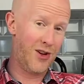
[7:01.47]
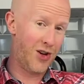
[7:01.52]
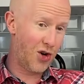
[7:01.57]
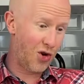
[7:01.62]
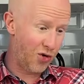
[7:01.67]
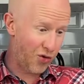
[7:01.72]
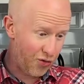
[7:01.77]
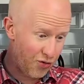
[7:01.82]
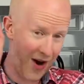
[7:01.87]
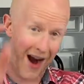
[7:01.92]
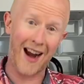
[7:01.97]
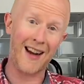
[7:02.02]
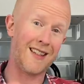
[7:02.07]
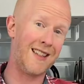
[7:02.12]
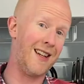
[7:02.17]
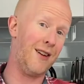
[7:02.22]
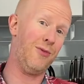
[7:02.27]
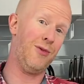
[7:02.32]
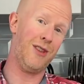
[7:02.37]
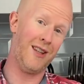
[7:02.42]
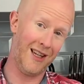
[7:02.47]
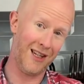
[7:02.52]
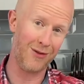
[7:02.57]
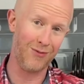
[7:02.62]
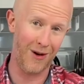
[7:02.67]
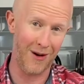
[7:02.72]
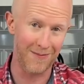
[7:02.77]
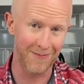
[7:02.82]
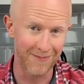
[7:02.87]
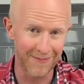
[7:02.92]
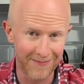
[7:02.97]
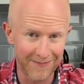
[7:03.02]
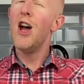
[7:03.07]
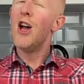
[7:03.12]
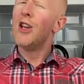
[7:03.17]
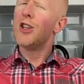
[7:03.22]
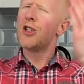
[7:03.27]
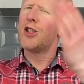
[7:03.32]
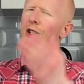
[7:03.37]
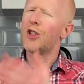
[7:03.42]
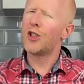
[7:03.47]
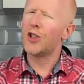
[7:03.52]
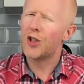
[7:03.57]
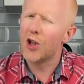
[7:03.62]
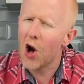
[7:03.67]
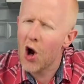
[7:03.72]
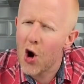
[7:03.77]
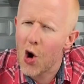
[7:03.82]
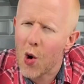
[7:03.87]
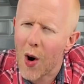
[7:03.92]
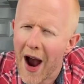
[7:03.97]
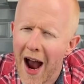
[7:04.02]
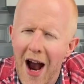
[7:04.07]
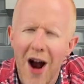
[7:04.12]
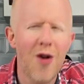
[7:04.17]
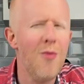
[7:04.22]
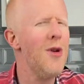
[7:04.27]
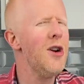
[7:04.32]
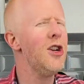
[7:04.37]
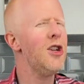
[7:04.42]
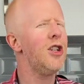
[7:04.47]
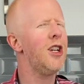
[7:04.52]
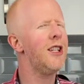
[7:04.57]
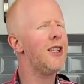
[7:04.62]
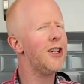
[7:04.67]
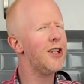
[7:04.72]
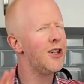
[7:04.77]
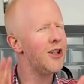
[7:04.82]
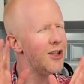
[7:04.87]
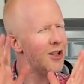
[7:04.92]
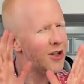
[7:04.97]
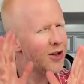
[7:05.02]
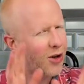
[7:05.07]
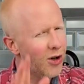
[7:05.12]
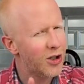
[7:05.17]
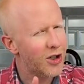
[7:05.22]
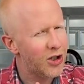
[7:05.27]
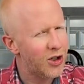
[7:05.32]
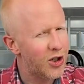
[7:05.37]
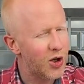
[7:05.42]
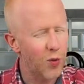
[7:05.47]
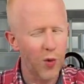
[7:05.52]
cracked it with this one. So, how much is it going to cost you?